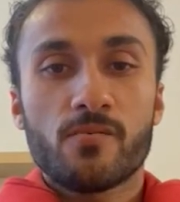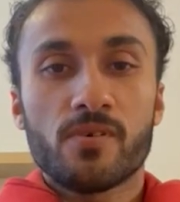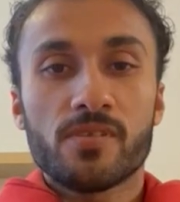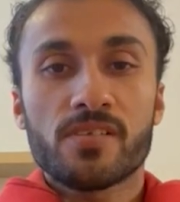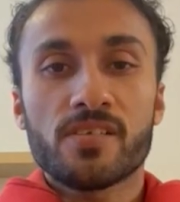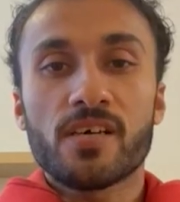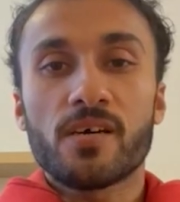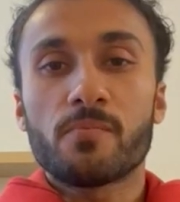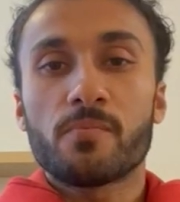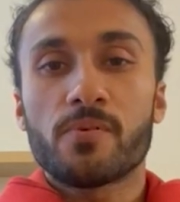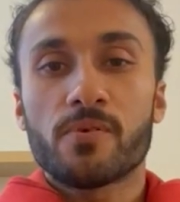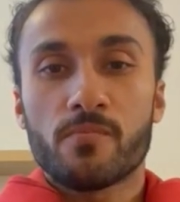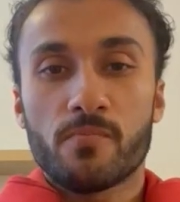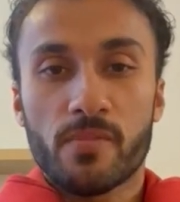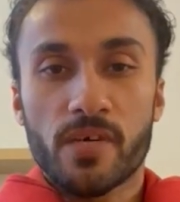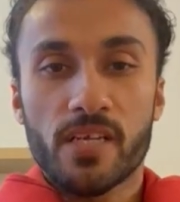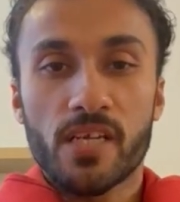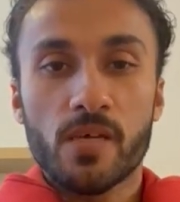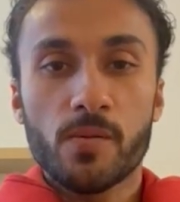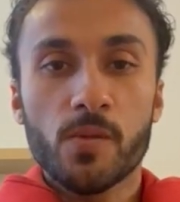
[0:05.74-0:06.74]
what's up?
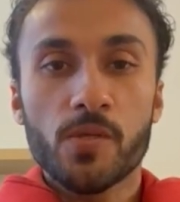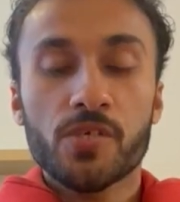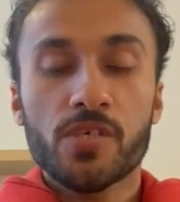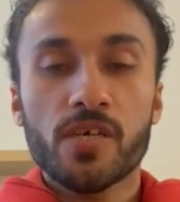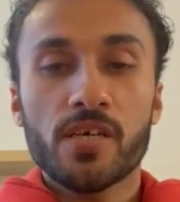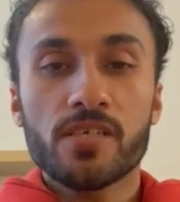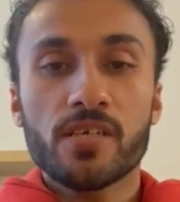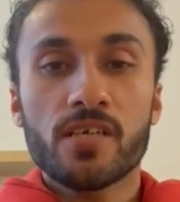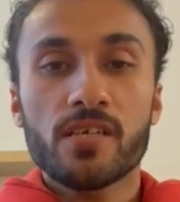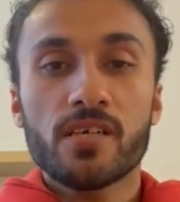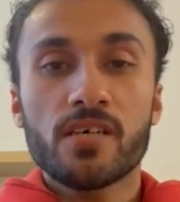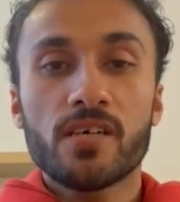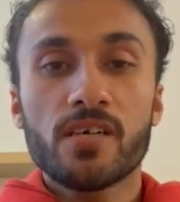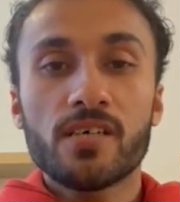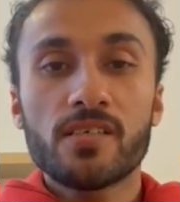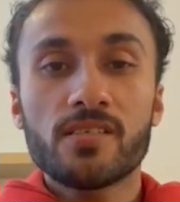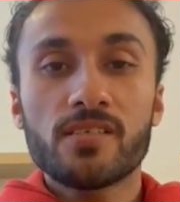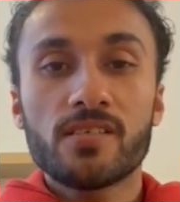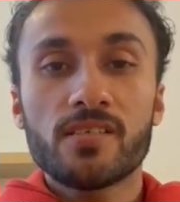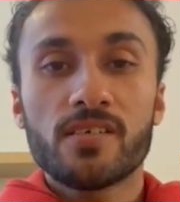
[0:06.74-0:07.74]
My name is Shahjahan
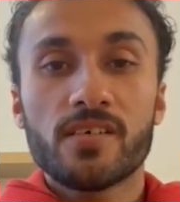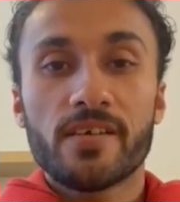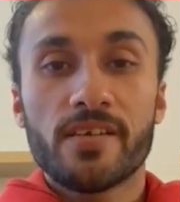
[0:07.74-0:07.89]
Khan.